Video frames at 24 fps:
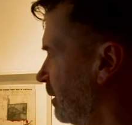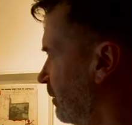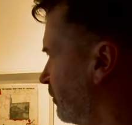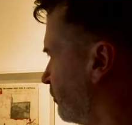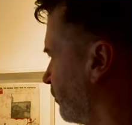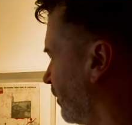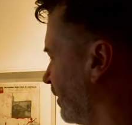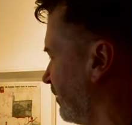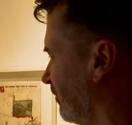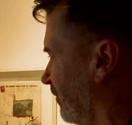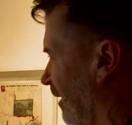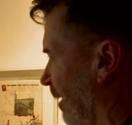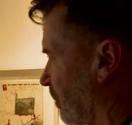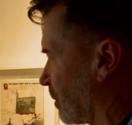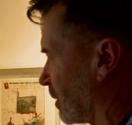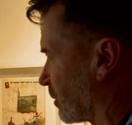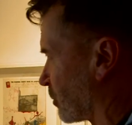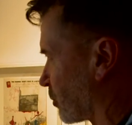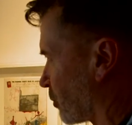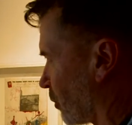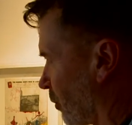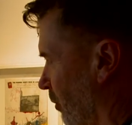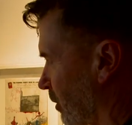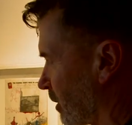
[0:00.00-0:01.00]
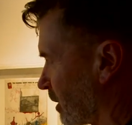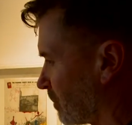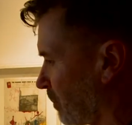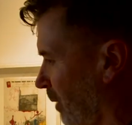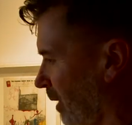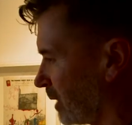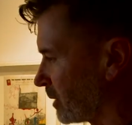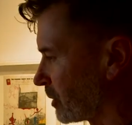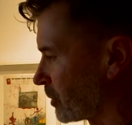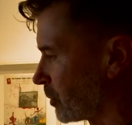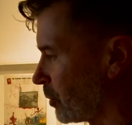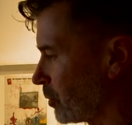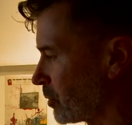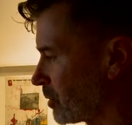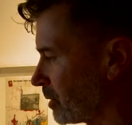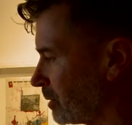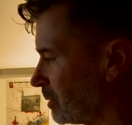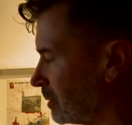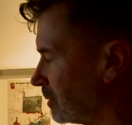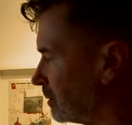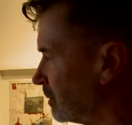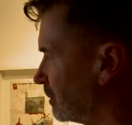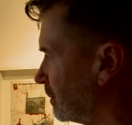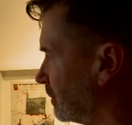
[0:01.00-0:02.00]
three fabulous drawings by
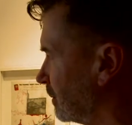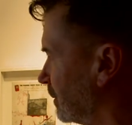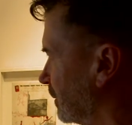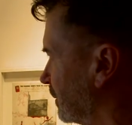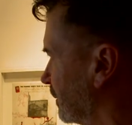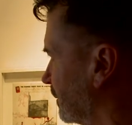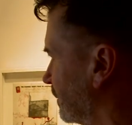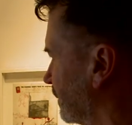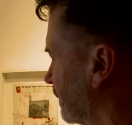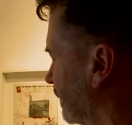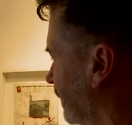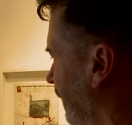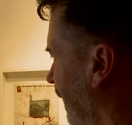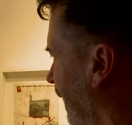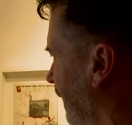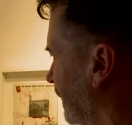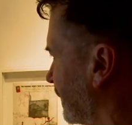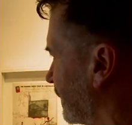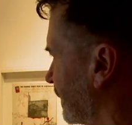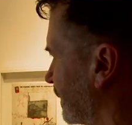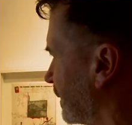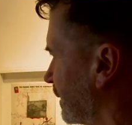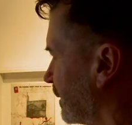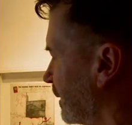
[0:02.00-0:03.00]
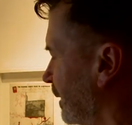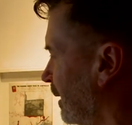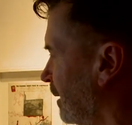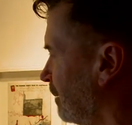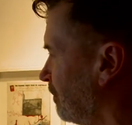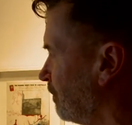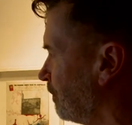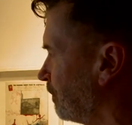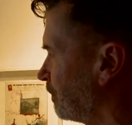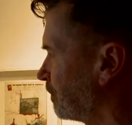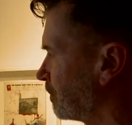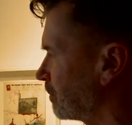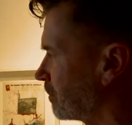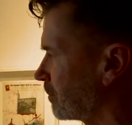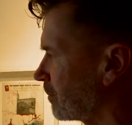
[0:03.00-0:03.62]
Susan as um,